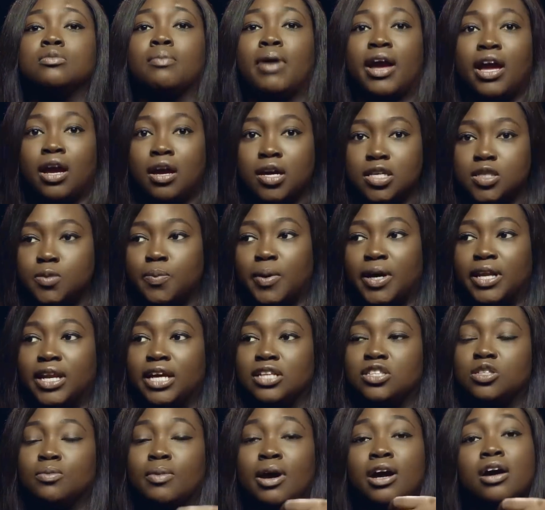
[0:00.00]
to my husband
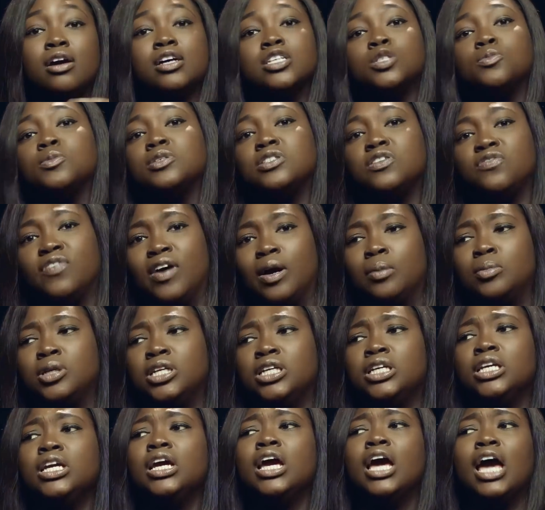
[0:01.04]
and to my husband's
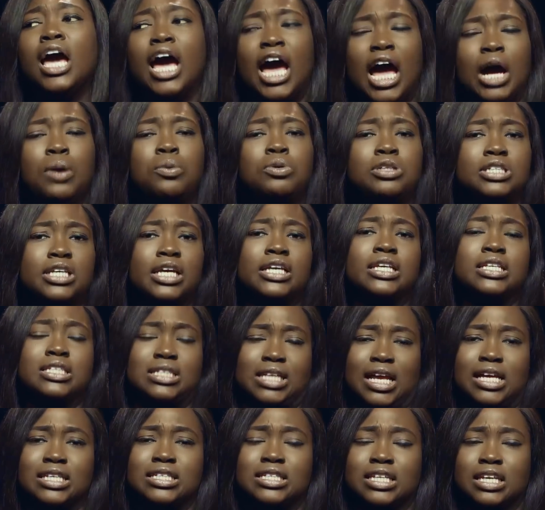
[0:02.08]
family, I will take
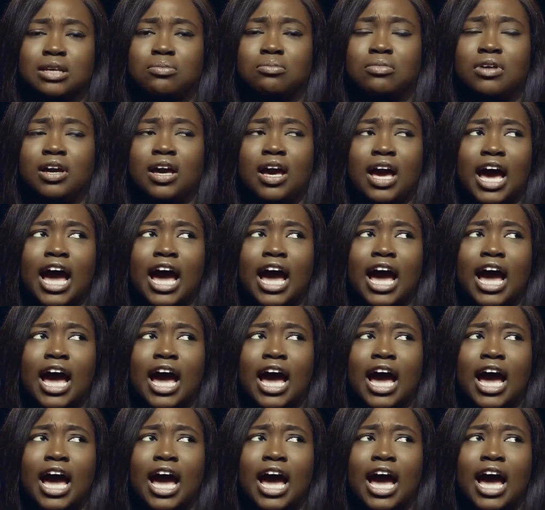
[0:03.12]
his last name.